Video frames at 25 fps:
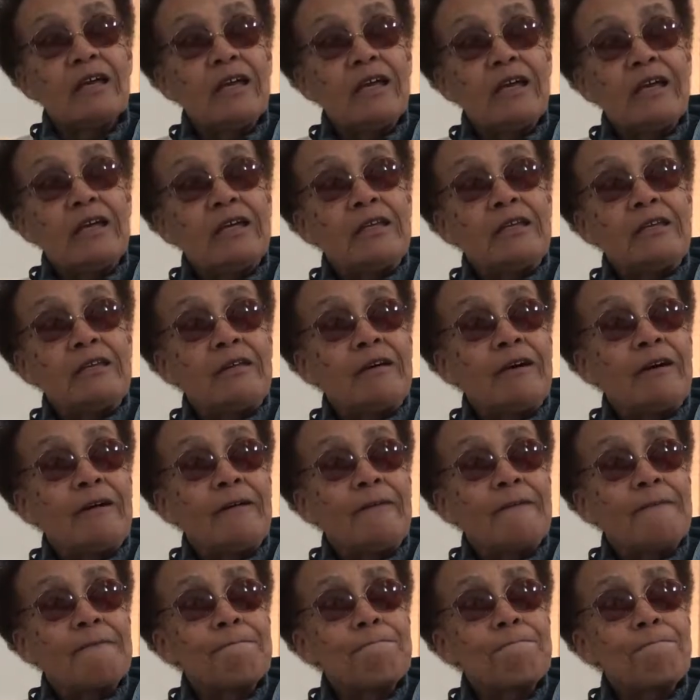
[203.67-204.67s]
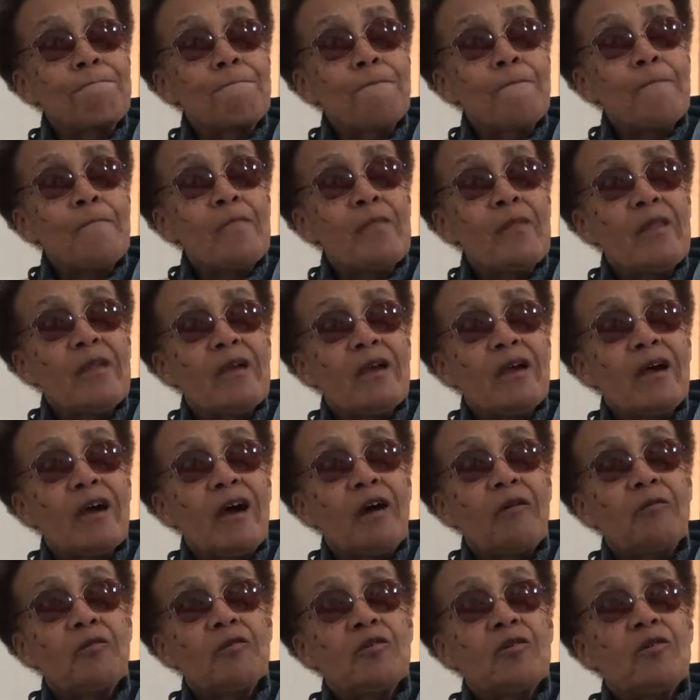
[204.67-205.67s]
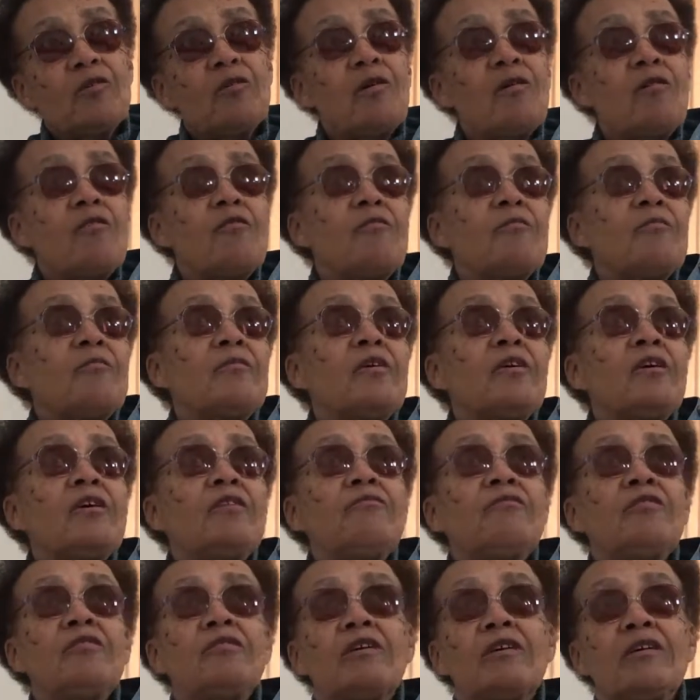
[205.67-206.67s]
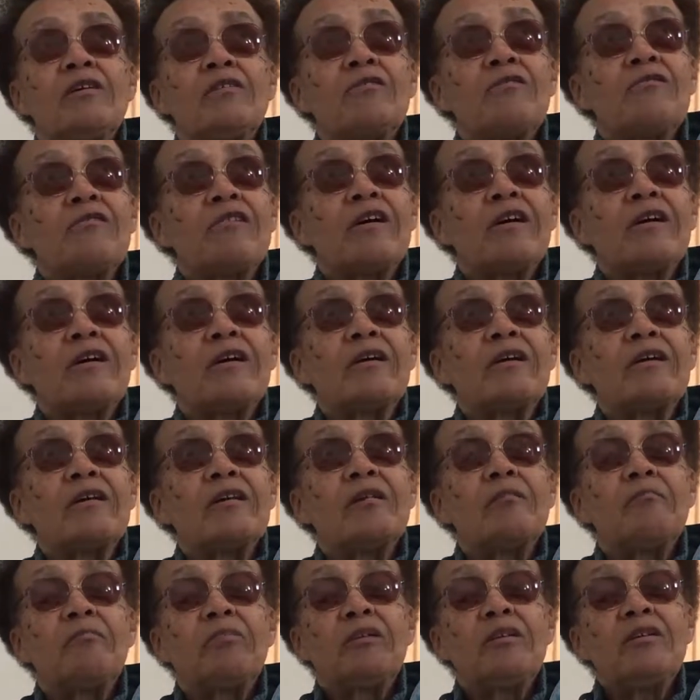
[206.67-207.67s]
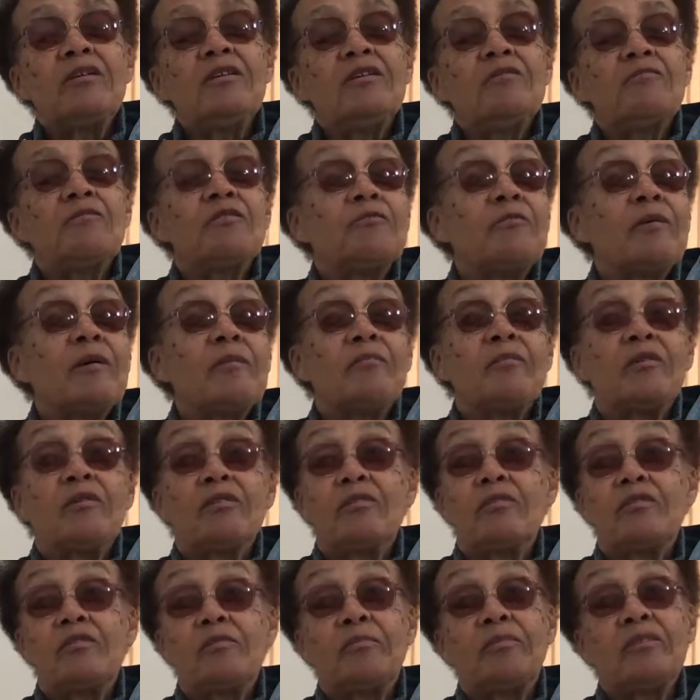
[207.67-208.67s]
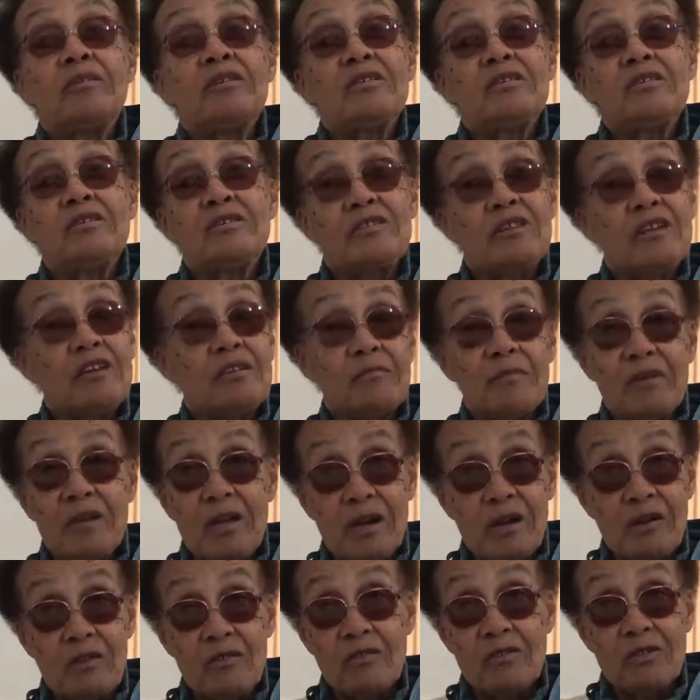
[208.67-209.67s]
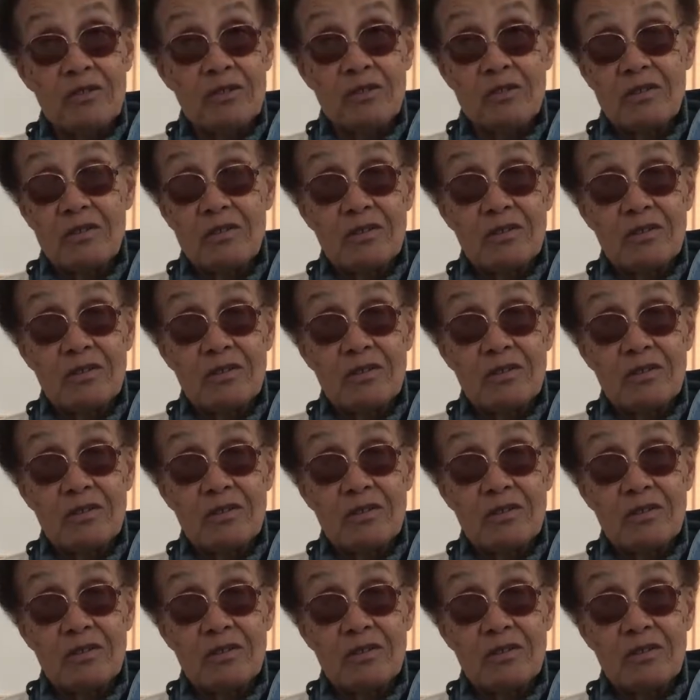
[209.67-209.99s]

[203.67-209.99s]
And I would go home every day crying and pleading with my mother to please take me out